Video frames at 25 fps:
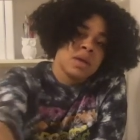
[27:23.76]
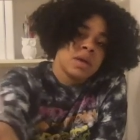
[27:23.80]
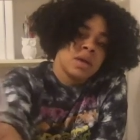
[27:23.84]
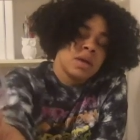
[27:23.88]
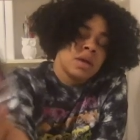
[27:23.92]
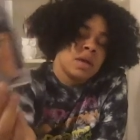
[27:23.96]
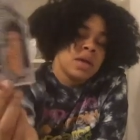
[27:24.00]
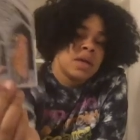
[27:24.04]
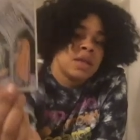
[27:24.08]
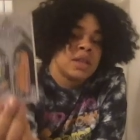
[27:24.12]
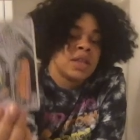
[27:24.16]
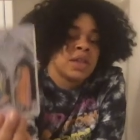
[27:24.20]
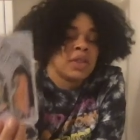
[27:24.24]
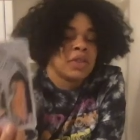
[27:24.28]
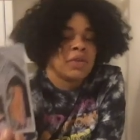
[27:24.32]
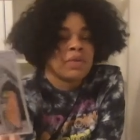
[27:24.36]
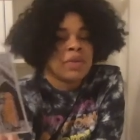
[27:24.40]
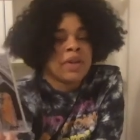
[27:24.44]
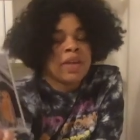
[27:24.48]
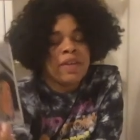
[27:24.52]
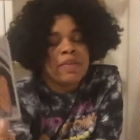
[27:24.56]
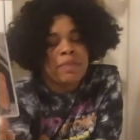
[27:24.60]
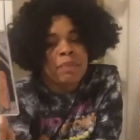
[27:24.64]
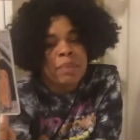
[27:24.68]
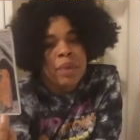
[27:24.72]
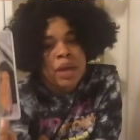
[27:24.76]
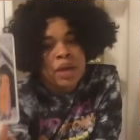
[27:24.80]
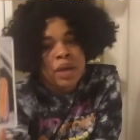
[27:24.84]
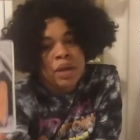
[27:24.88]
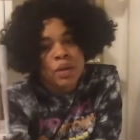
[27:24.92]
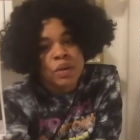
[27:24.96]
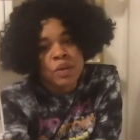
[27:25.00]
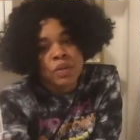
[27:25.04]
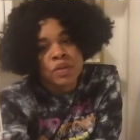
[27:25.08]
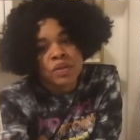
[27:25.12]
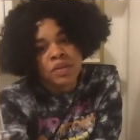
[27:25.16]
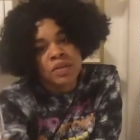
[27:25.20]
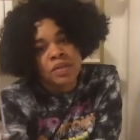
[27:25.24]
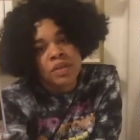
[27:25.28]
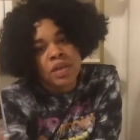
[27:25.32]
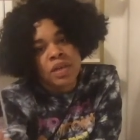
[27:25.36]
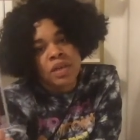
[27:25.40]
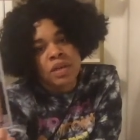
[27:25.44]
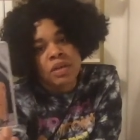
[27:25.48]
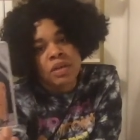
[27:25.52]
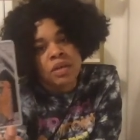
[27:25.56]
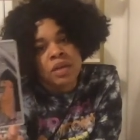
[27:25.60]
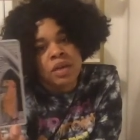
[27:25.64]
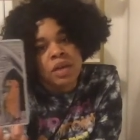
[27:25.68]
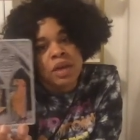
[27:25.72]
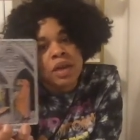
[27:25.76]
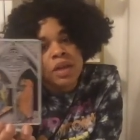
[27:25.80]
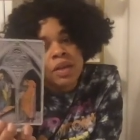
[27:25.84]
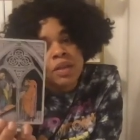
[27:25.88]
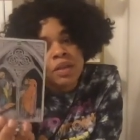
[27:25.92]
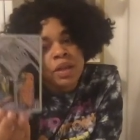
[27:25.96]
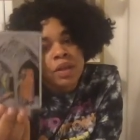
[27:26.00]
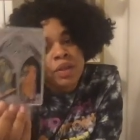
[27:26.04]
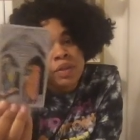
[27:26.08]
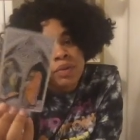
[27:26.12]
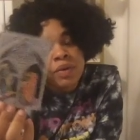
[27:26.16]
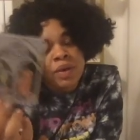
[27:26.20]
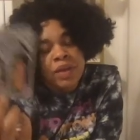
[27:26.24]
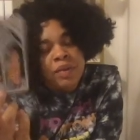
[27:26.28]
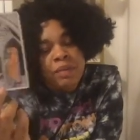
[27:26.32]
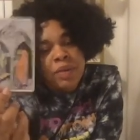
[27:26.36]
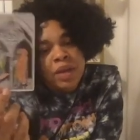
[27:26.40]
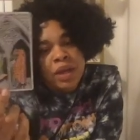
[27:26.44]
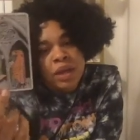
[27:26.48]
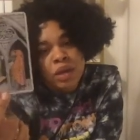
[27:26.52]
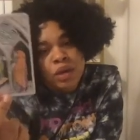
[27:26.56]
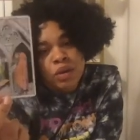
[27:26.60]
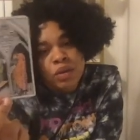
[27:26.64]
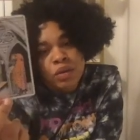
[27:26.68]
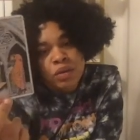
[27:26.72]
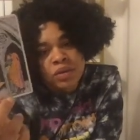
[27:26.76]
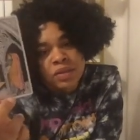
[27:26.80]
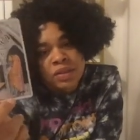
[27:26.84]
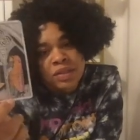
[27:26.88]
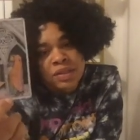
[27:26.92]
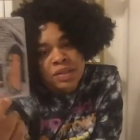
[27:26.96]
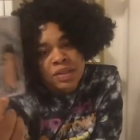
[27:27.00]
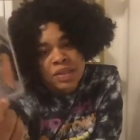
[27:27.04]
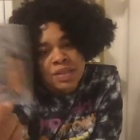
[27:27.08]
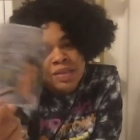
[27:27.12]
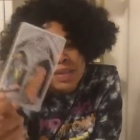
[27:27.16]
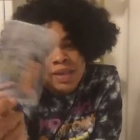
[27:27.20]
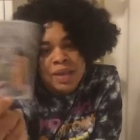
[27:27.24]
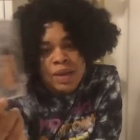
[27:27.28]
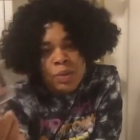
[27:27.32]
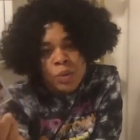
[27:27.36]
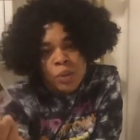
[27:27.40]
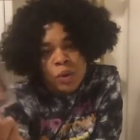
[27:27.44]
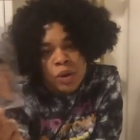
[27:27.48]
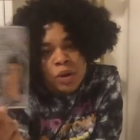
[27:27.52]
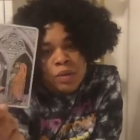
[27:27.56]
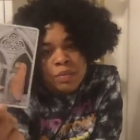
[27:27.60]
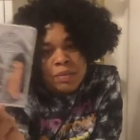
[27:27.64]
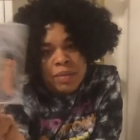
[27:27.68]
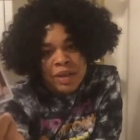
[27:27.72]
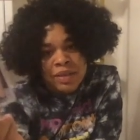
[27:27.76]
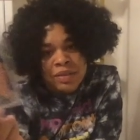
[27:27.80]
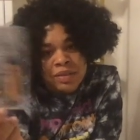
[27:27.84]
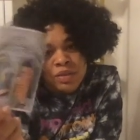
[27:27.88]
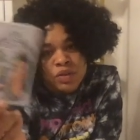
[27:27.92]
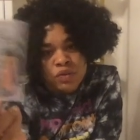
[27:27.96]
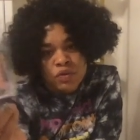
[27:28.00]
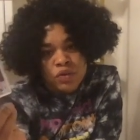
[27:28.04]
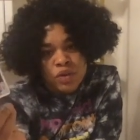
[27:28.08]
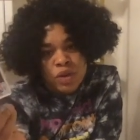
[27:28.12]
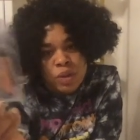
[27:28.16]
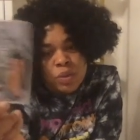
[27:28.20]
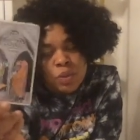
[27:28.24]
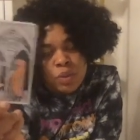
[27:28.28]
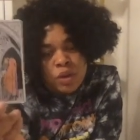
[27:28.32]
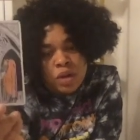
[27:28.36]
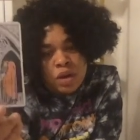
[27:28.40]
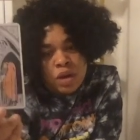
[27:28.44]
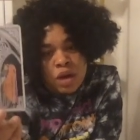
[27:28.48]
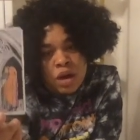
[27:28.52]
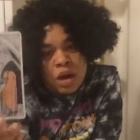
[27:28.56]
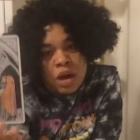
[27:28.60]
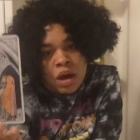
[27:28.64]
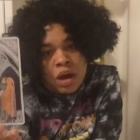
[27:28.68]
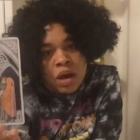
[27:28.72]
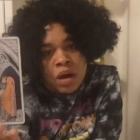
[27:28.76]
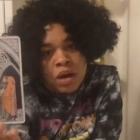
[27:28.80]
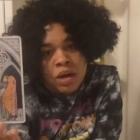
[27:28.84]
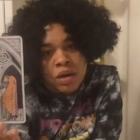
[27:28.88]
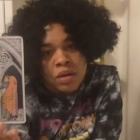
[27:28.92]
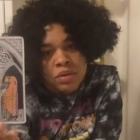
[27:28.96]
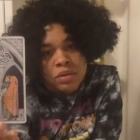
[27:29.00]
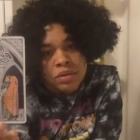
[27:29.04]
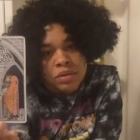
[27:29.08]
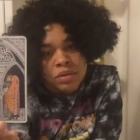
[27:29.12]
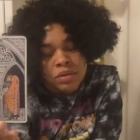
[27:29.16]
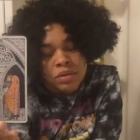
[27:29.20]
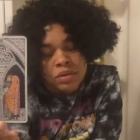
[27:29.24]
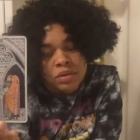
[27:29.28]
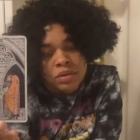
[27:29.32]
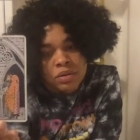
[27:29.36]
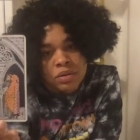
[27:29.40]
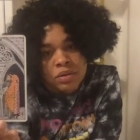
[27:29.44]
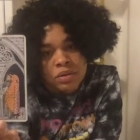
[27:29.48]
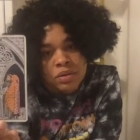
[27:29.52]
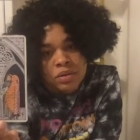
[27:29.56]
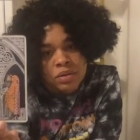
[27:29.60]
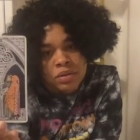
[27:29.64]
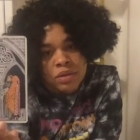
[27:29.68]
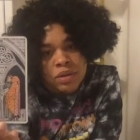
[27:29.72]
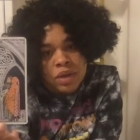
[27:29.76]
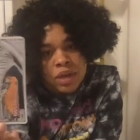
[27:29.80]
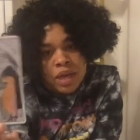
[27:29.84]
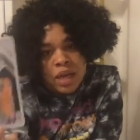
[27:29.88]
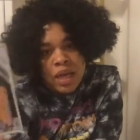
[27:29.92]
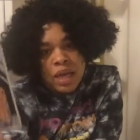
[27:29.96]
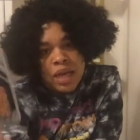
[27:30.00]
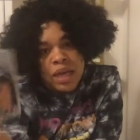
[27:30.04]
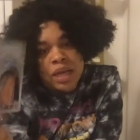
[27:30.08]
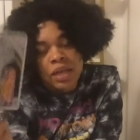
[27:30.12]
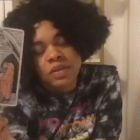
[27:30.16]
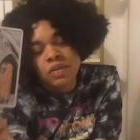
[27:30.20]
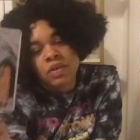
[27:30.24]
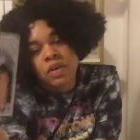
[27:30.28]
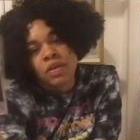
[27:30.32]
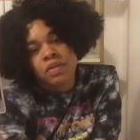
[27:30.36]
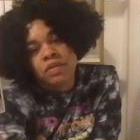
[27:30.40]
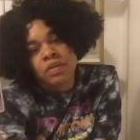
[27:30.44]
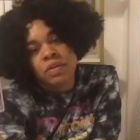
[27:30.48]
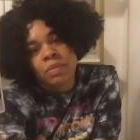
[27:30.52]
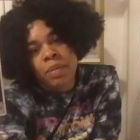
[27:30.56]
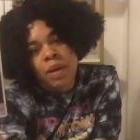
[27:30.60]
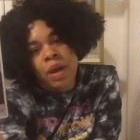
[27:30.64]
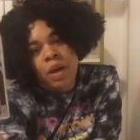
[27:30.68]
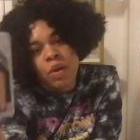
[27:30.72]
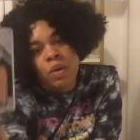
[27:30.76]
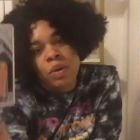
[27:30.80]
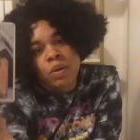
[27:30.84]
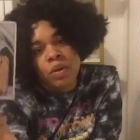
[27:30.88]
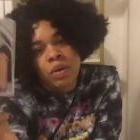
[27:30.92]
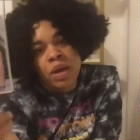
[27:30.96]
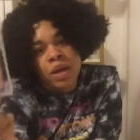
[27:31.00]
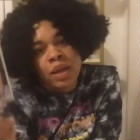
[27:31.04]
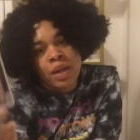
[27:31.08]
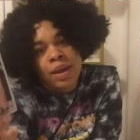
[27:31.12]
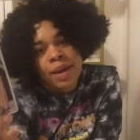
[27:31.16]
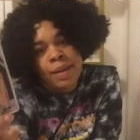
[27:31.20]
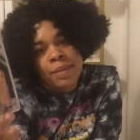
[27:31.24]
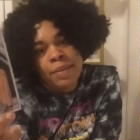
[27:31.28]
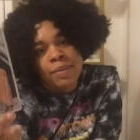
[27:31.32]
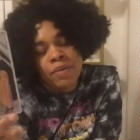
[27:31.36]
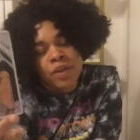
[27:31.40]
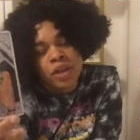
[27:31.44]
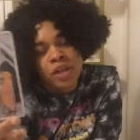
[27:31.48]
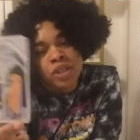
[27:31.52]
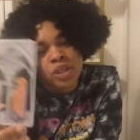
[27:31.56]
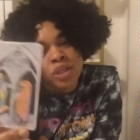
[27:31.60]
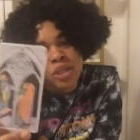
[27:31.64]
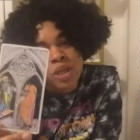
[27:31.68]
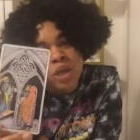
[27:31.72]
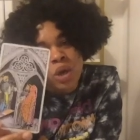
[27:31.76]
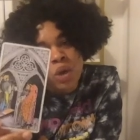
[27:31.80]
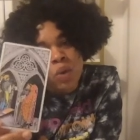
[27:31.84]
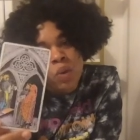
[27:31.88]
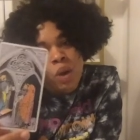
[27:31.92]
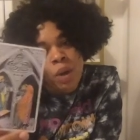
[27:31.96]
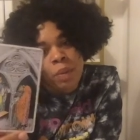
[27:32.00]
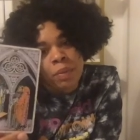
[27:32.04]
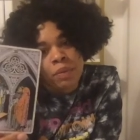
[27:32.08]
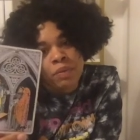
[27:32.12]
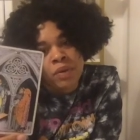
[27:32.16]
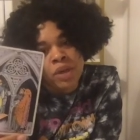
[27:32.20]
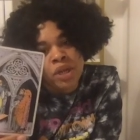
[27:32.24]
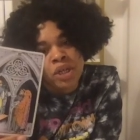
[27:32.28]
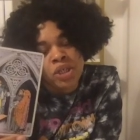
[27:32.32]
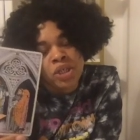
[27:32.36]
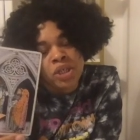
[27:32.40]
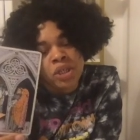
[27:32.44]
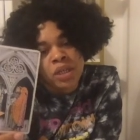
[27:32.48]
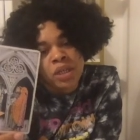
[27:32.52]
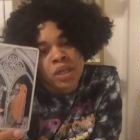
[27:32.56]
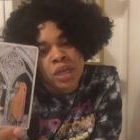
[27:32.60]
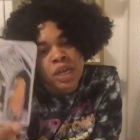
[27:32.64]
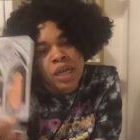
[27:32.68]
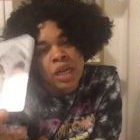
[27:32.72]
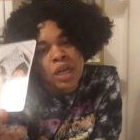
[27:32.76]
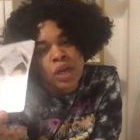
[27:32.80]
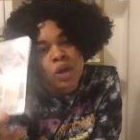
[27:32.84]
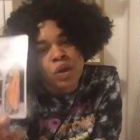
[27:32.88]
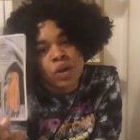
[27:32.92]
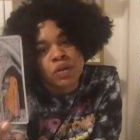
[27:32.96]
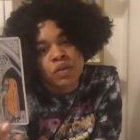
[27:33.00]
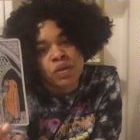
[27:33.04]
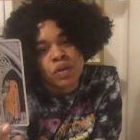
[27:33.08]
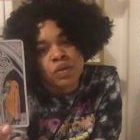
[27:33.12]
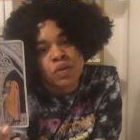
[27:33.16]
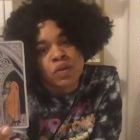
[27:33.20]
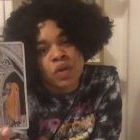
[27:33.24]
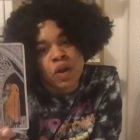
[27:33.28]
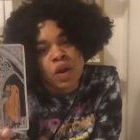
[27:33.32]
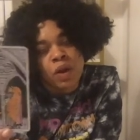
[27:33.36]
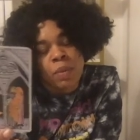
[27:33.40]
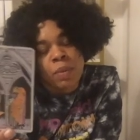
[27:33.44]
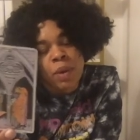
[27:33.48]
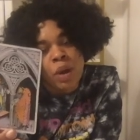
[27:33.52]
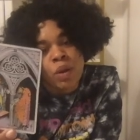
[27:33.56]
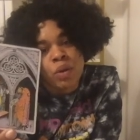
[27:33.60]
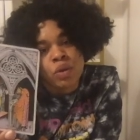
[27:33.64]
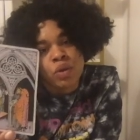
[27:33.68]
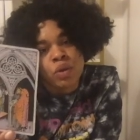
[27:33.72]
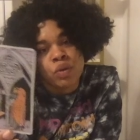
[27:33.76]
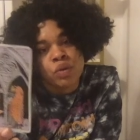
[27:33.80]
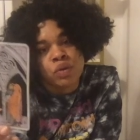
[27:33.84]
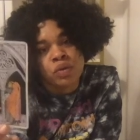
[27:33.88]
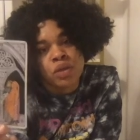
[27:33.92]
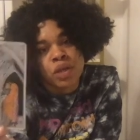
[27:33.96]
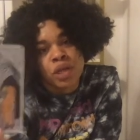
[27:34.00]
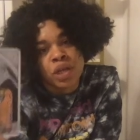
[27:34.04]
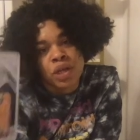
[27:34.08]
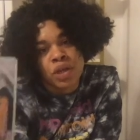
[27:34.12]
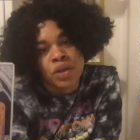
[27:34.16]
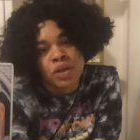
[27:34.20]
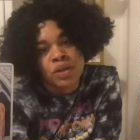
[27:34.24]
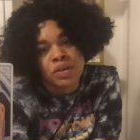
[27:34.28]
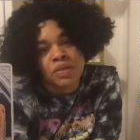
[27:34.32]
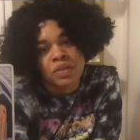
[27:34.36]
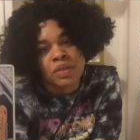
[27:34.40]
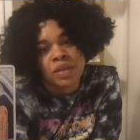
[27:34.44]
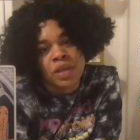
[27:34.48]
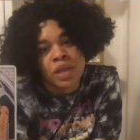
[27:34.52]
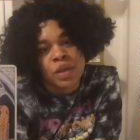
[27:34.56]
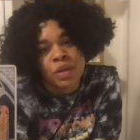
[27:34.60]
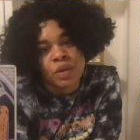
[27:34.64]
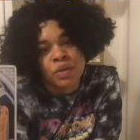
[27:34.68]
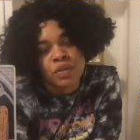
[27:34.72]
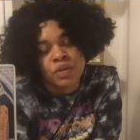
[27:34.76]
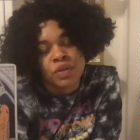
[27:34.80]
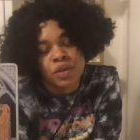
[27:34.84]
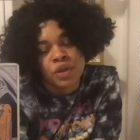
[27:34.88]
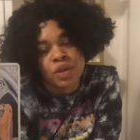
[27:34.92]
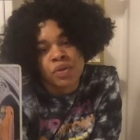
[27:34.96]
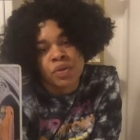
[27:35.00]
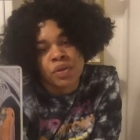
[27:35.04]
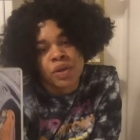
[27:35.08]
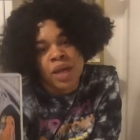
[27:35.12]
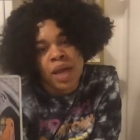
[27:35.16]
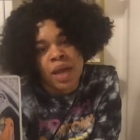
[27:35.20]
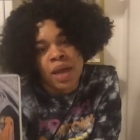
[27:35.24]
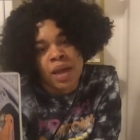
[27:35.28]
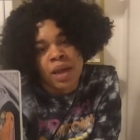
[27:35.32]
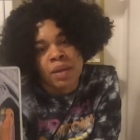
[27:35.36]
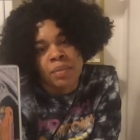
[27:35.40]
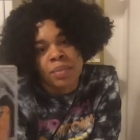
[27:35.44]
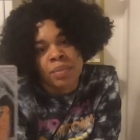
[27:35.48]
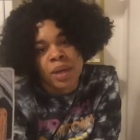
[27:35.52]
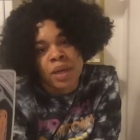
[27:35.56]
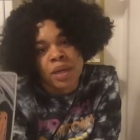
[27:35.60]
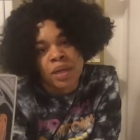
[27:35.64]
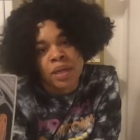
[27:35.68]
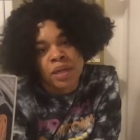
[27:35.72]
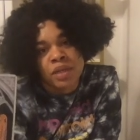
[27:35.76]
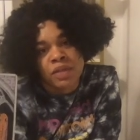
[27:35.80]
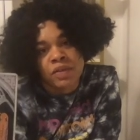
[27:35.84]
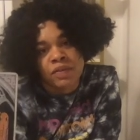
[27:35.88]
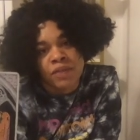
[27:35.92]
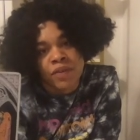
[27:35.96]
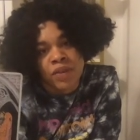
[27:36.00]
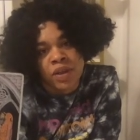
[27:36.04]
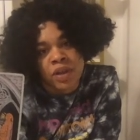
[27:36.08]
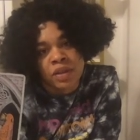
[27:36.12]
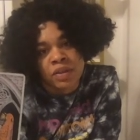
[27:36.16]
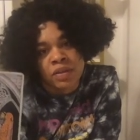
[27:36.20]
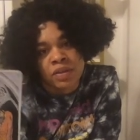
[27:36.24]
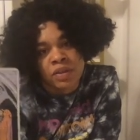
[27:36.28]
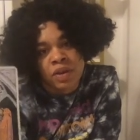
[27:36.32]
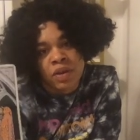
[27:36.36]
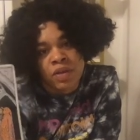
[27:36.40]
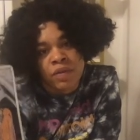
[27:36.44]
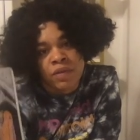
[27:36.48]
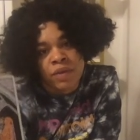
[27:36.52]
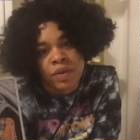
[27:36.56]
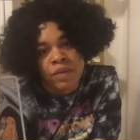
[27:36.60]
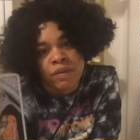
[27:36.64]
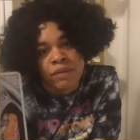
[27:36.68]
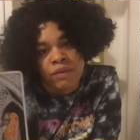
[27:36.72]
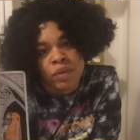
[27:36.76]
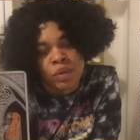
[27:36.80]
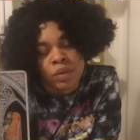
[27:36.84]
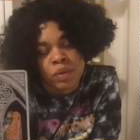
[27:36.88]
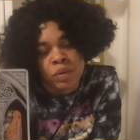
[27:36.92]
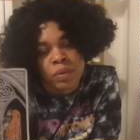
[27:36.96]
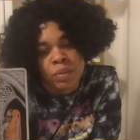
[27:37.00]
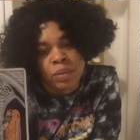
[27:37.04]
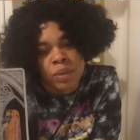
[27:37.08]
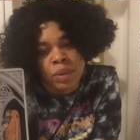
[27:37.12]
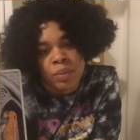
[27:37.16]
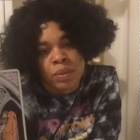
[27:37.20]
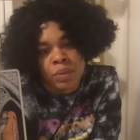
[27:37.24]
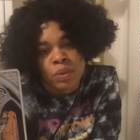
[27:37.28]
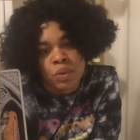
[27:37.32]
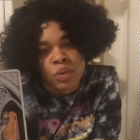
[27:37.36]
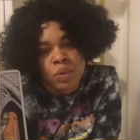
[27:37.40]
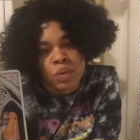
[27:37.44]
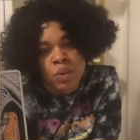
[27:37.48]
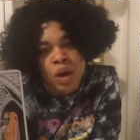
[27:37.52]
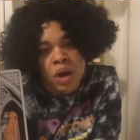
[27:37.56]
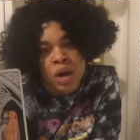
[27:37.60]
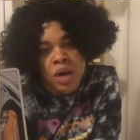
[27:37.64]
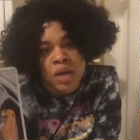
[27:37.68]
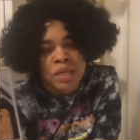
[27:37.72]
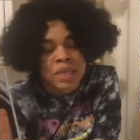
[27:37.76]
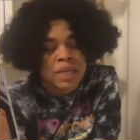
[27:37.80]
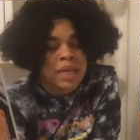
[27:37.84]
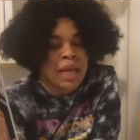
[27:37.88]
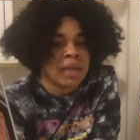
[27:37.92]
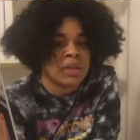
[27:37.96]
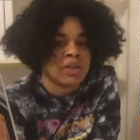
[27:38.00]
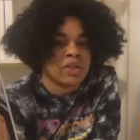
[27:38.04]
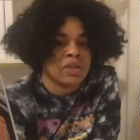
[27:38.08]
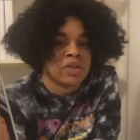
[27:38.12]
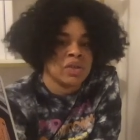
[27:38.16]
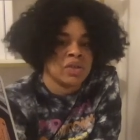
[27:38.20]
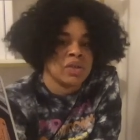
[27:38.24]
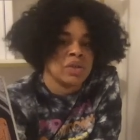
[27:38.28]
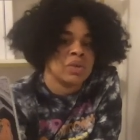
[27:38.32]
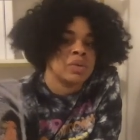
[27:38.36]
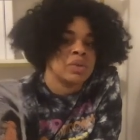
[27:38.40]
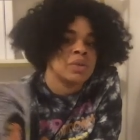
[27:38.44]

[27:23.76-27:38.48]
The Three of Pentacles is here. The Three of Pentacles is the teamwork makes the dream work card. It talks about collaboration and cooperation. It could also talk about using your skills to create abundance for yourself and for the people who are attached to you.